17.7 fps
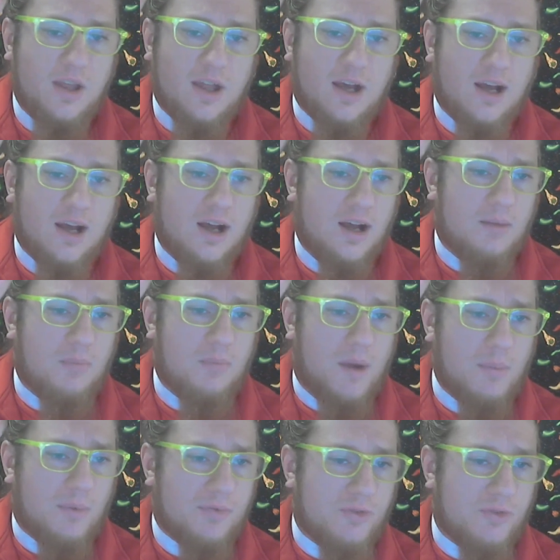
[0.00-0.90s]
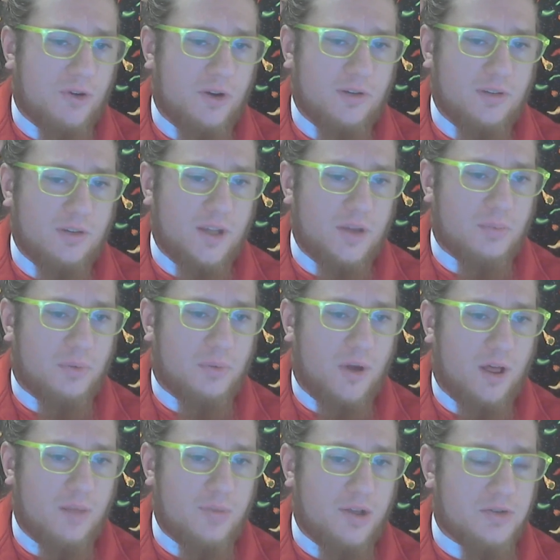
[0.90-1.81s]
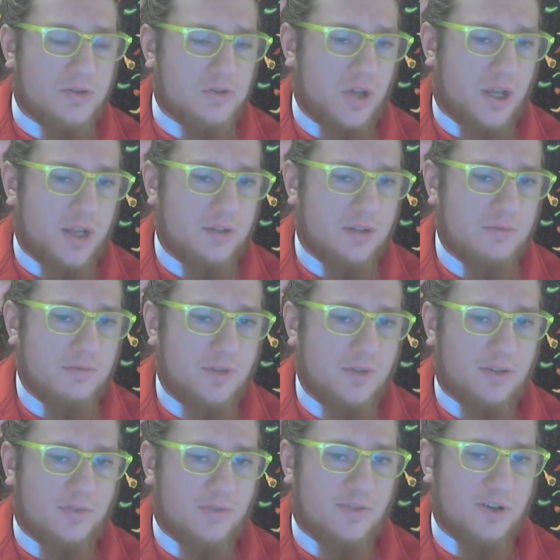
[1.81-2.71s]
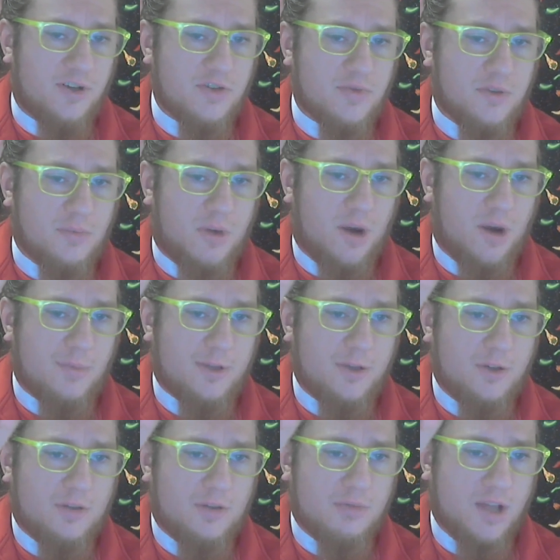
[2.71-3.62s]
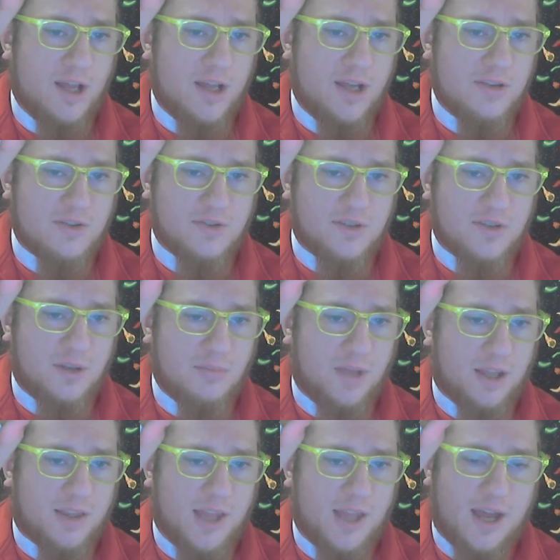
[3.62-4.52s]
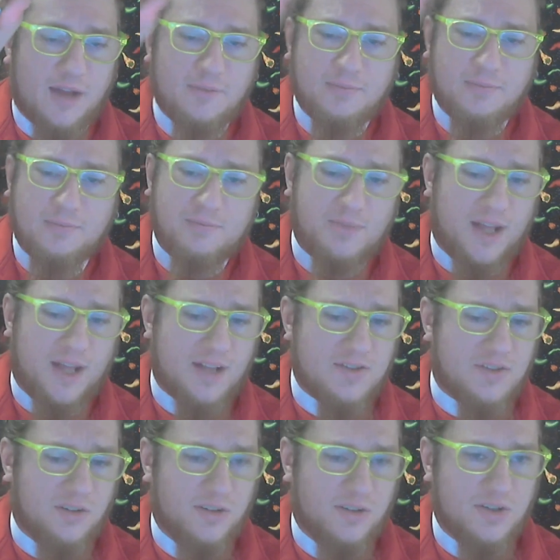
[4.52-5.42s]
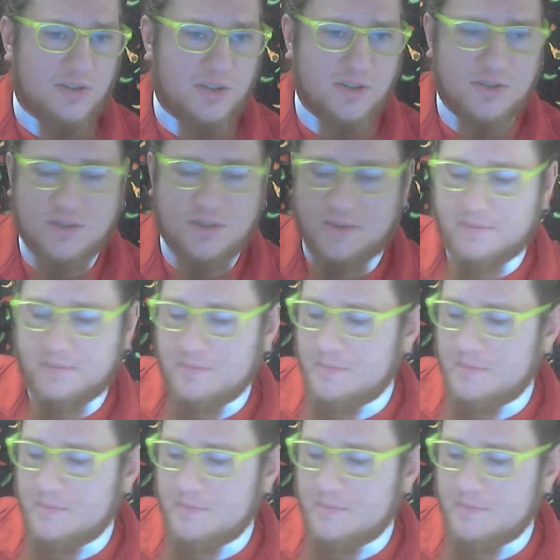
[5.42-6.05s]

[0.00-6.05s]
Uh, my preferredly would probably be a chicken to finish with a barbecue glaze or something like that. That's delicious.